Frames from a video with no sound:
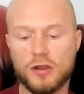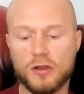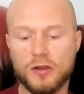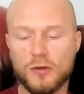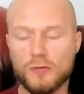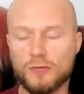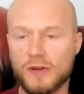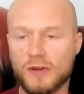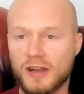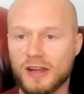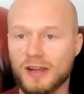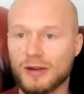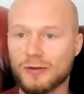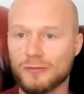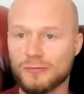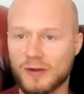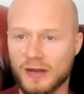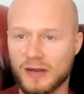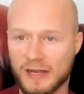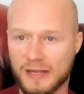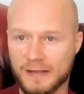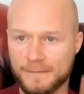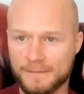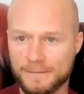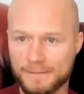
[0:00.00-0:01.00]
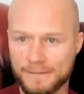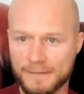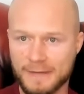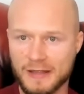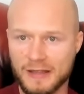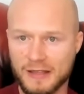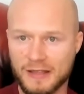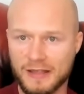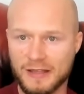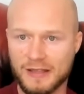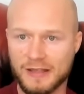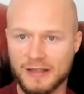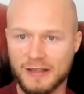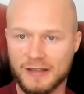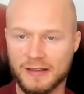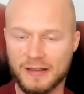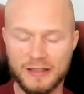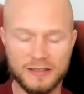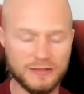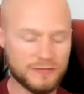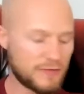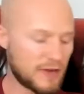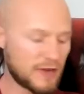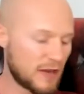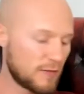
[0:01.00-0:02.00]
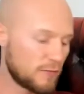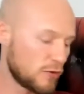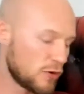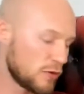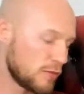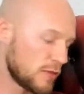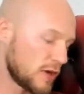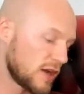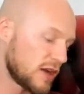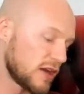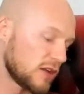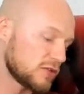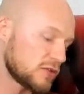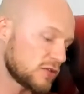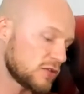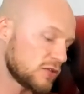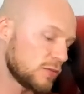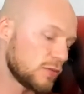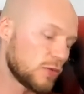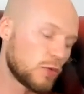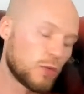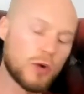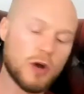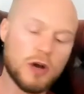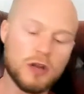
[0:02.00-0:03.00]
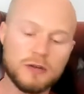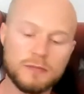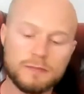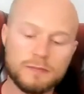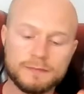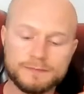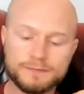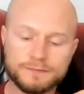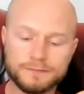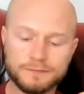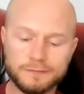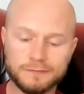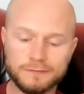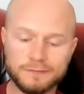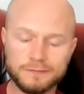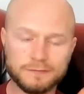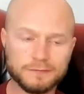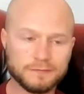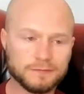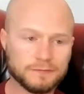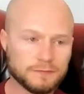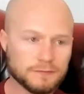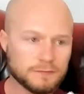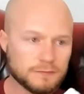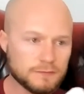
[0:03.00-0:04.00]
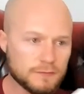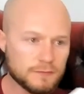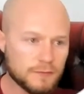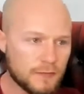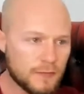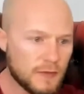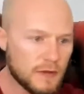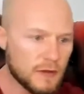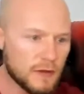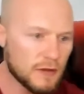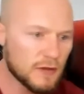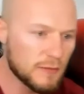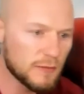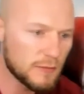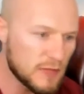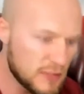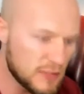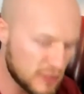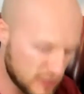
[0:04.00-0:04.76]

all right, all right. That's fibromyalgia number one. Let me